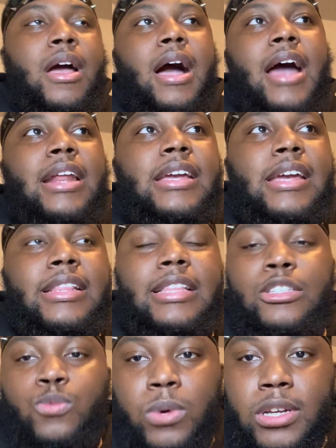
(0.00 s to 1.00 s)
How did he get
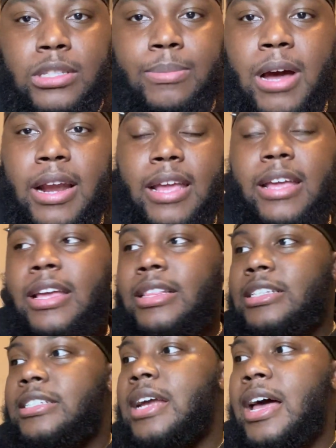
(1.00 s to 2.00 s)
this wisdom? How did he
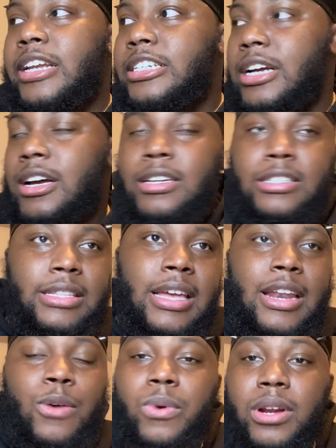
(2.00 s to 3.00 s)
get this knowledge and
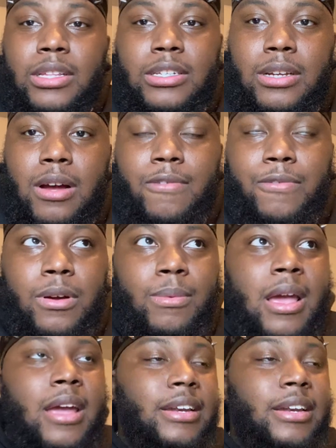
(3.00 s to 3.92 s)
understanding? Where did this come from?